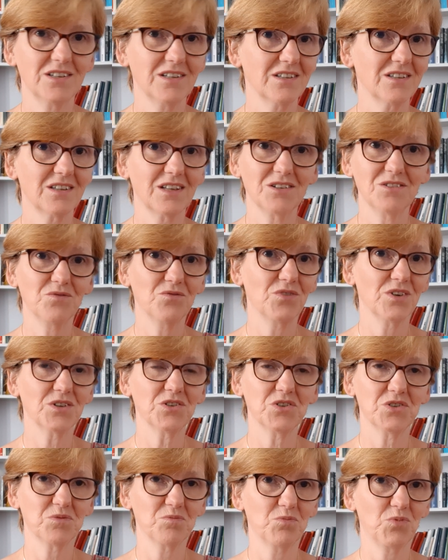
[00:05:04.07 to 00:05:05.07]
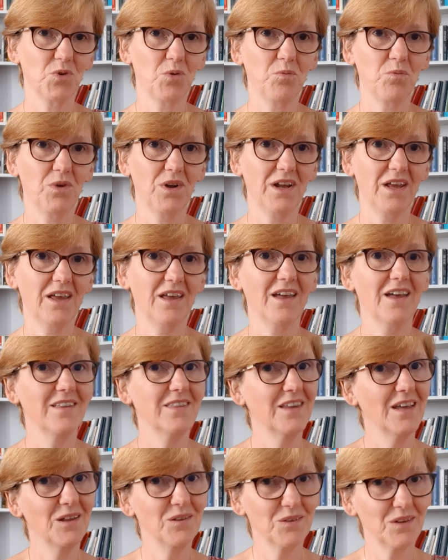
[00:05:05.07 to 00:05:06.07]
it doesn't function properly. And
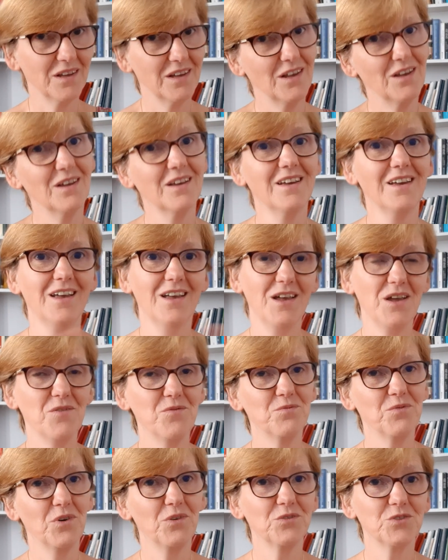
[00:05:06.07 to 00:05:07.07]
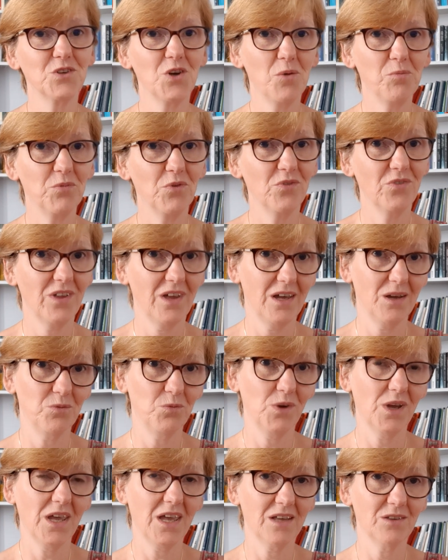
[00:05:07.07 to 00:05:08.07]
then, if on top of that
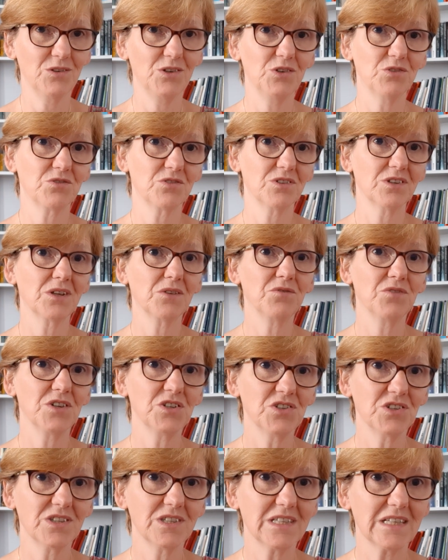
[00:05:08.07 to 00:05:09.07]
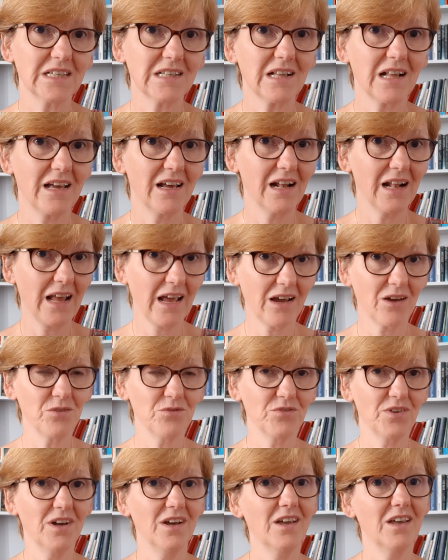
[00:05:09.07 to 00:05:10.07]
we get nutrient deficiencies like lack of
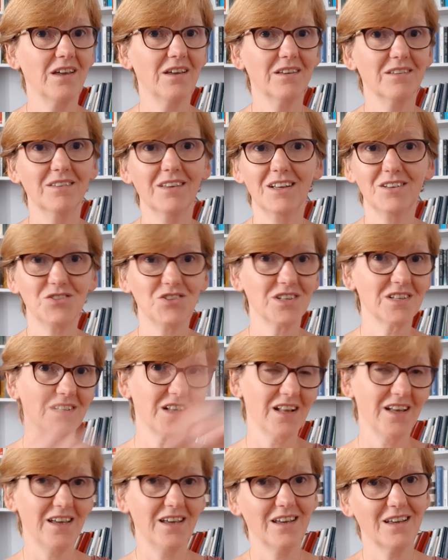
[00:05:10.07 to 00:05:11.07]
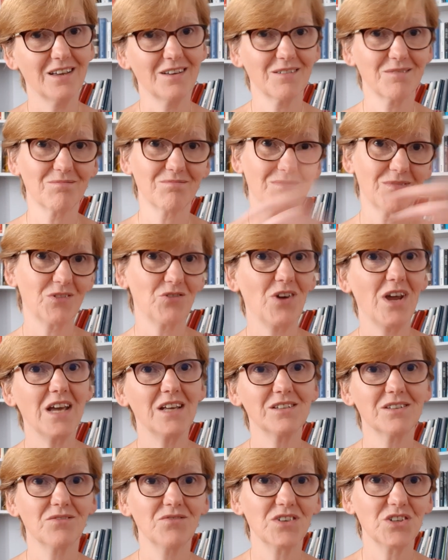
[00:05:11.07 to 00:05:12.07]
iron, that just like
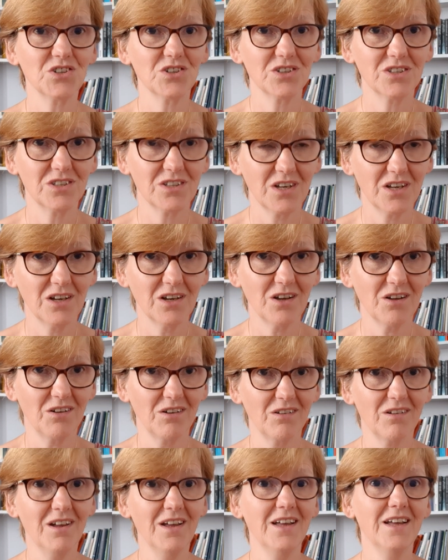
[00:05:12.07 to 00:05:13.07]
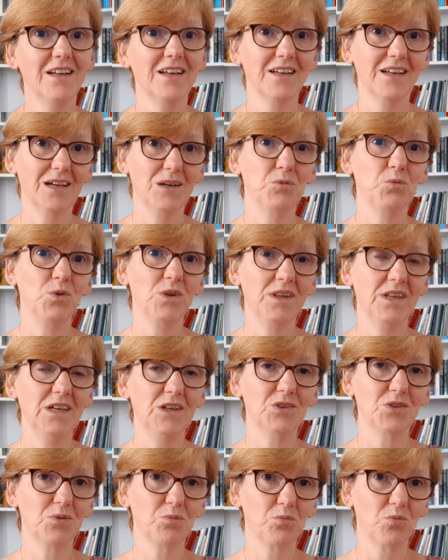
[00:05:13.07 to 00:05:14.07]
creates a vicious circle. And we need
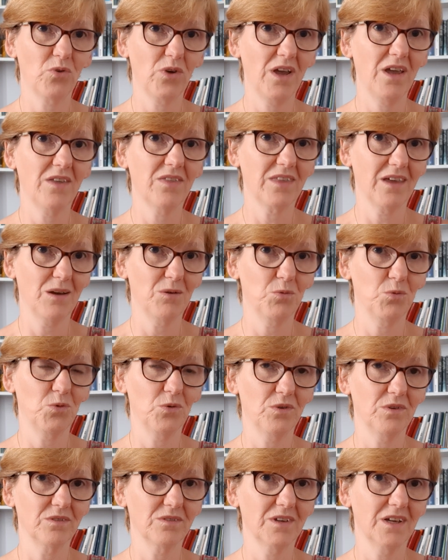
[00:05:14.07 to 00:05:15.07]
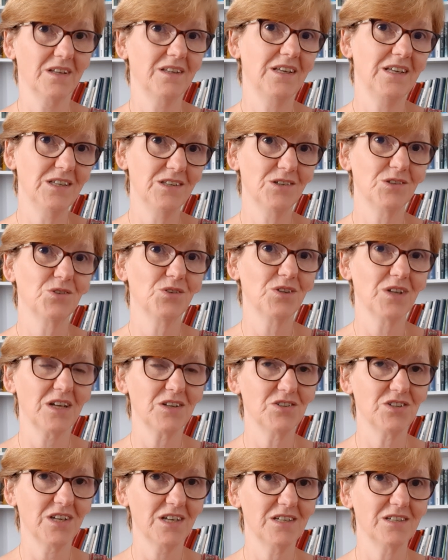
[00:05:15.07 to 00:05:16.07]
to break that one. And easy to
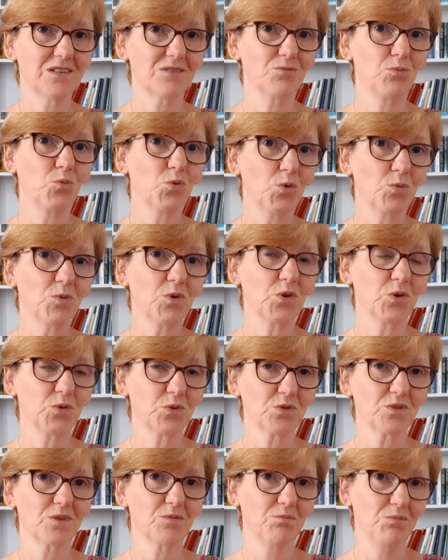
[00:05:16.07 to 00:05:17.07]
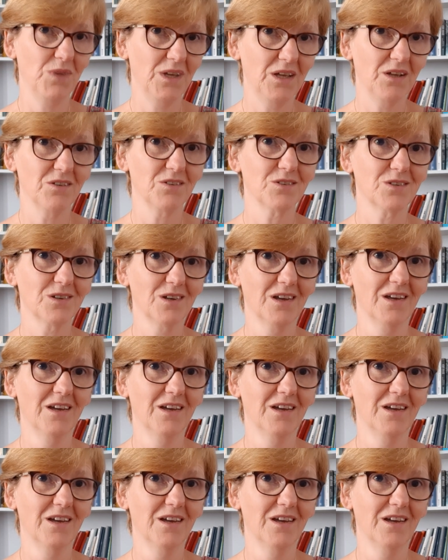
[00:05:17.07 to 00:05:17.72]
digest warm cooked meals